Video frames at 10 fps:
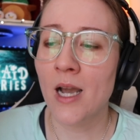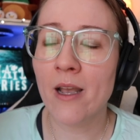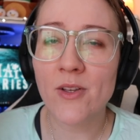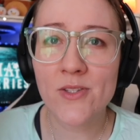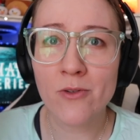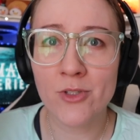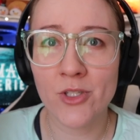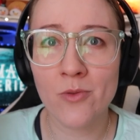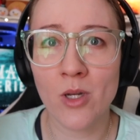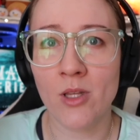I also
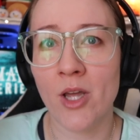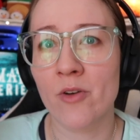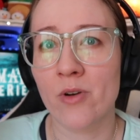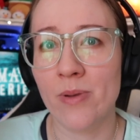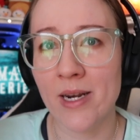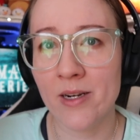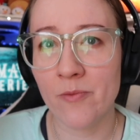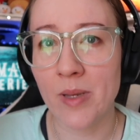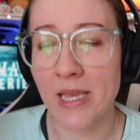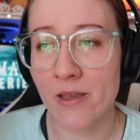do a lot of
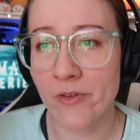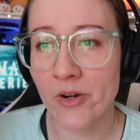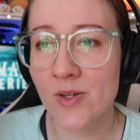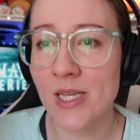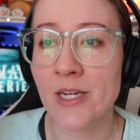repetitive behaviors.